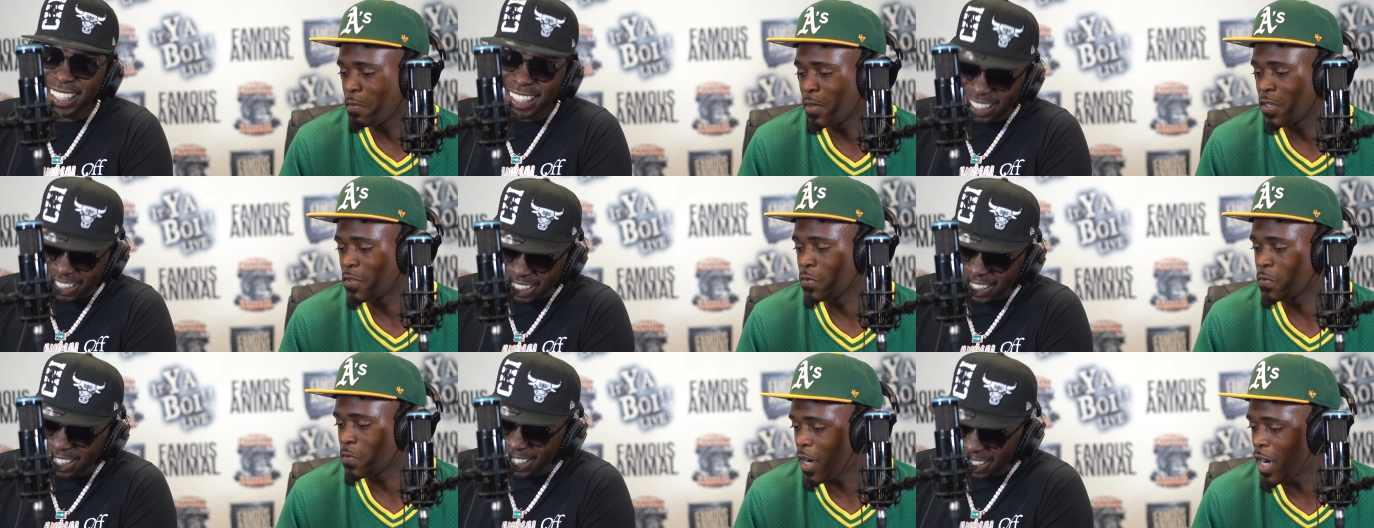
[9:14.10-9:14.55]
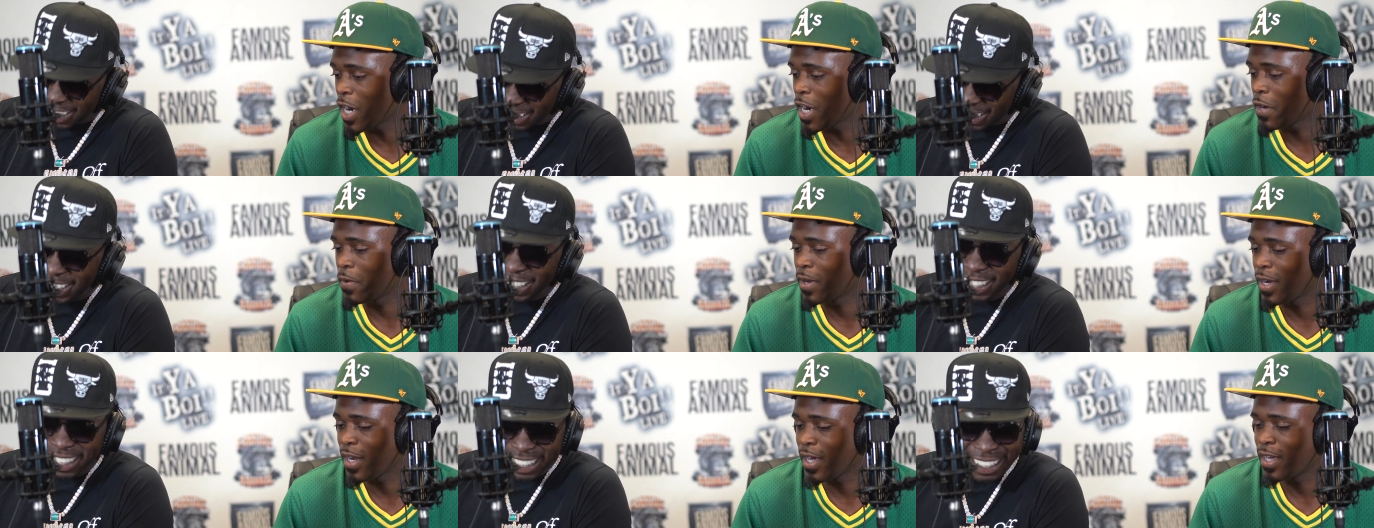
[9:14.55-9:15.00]
Speaker 1: me as
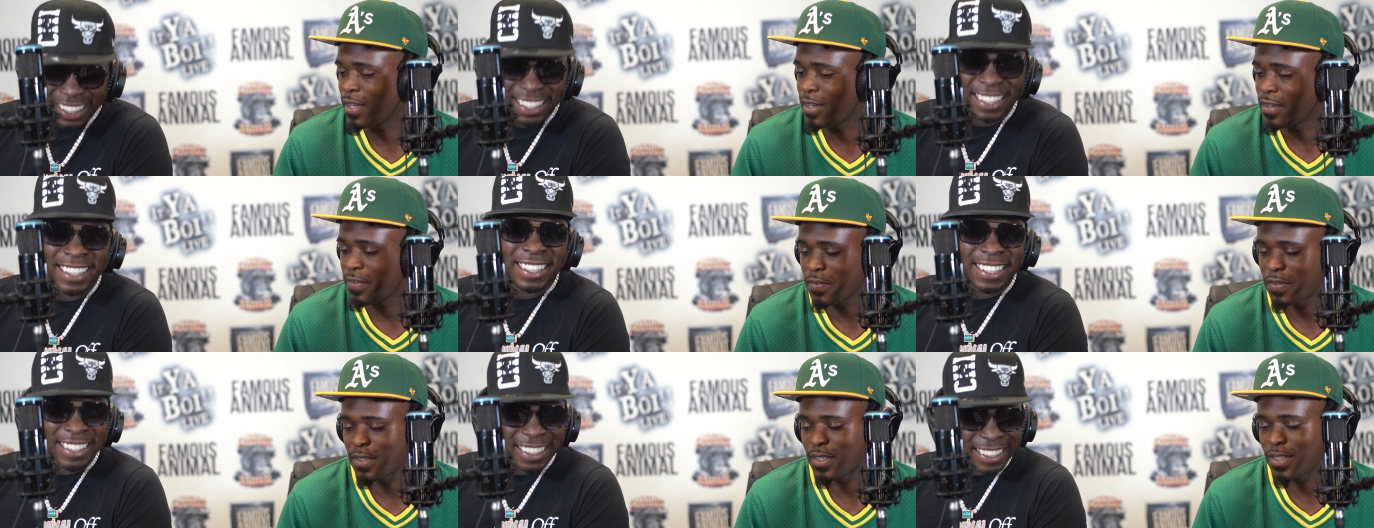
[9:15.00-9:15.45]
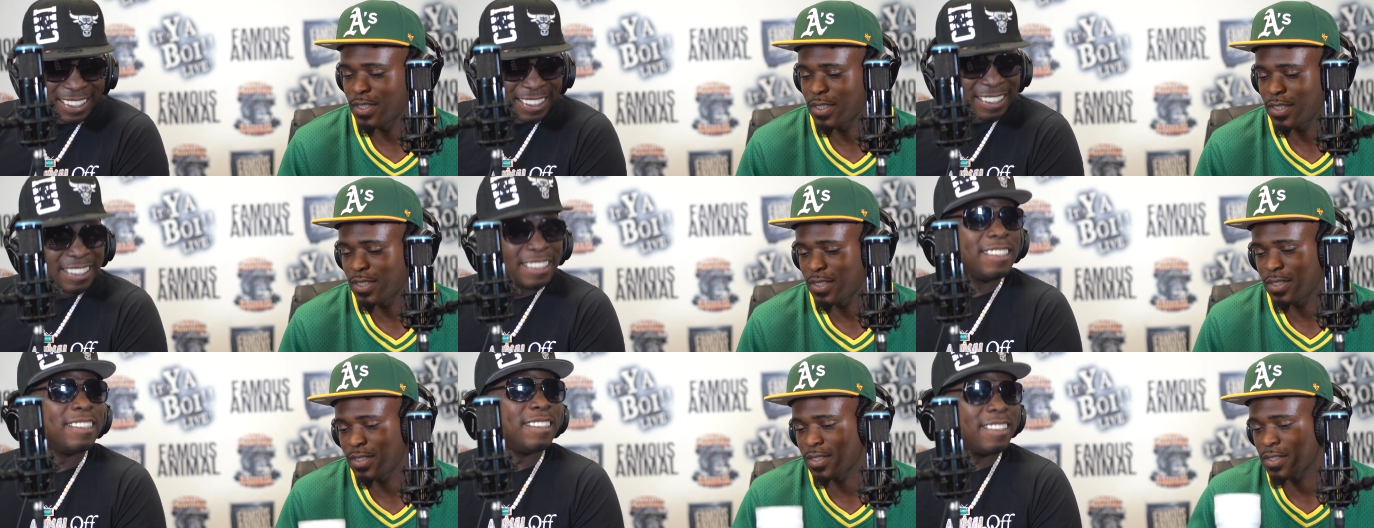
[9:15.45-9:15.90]
Rorry. Like, real
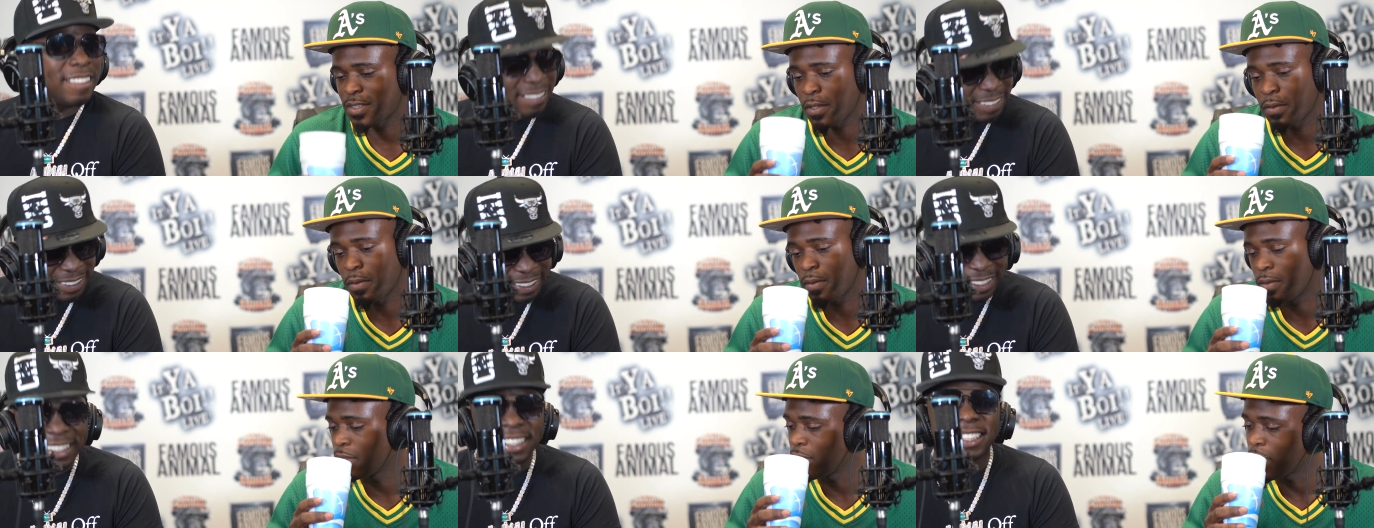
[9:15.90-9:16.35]
shit. So, real